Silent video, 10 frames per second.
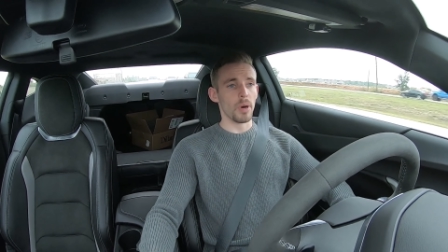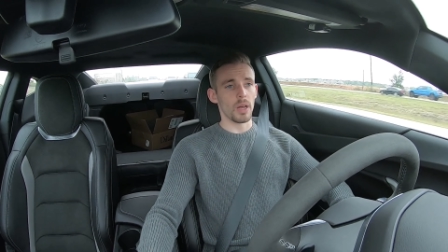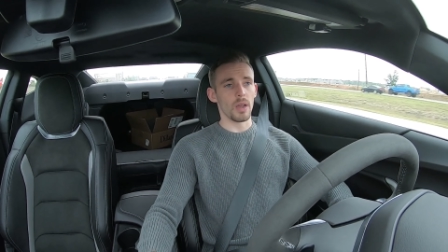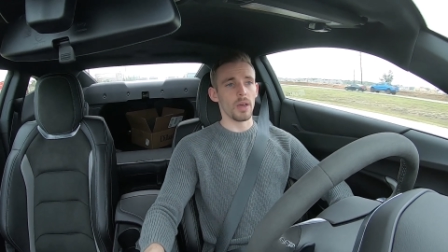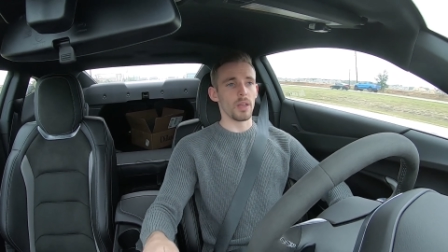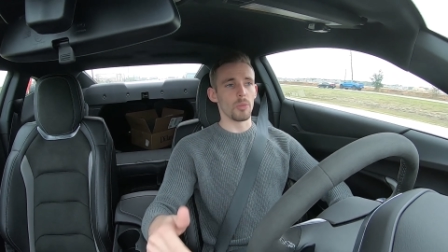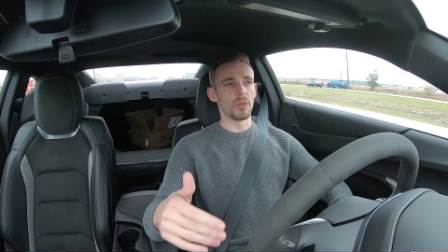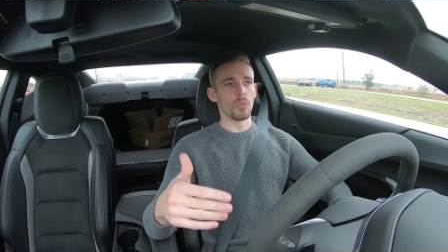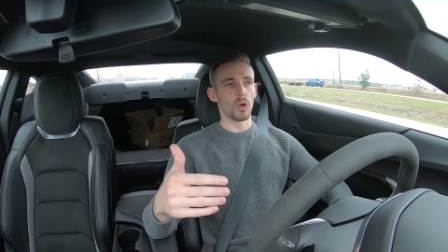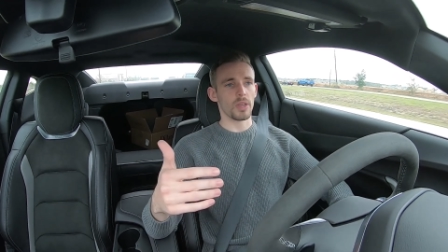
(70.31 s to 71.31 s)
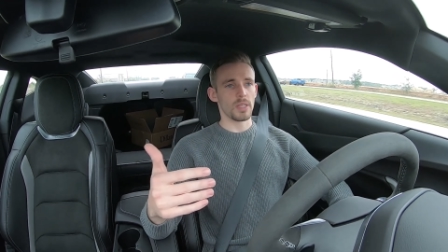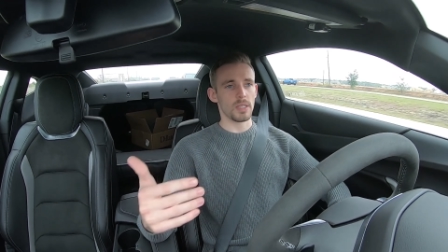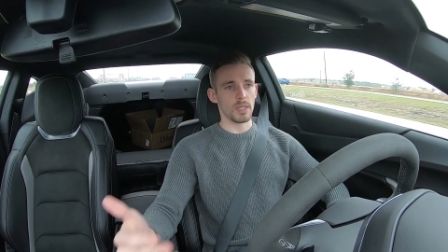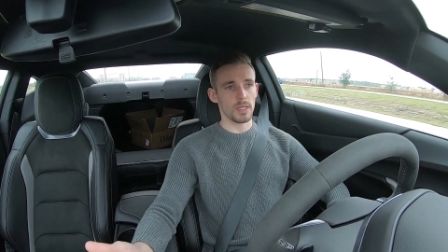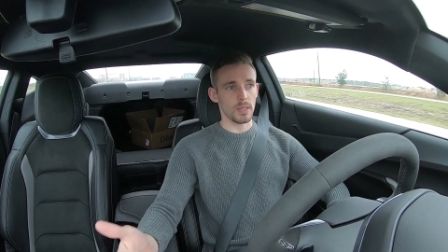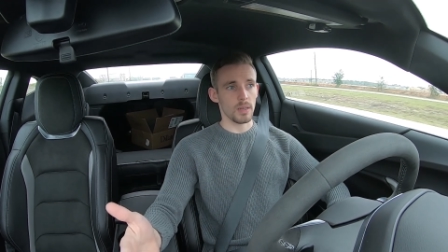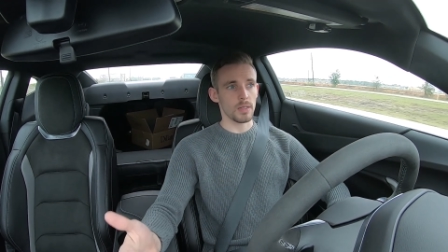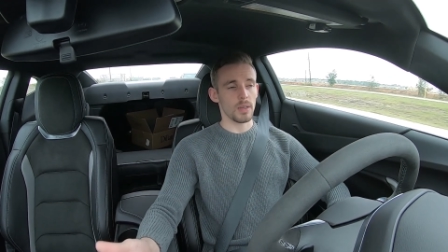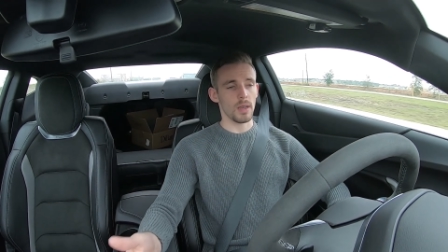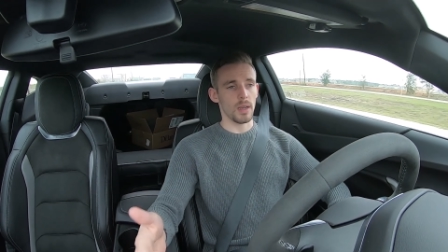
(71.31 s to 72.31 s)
but it'll be more consistent,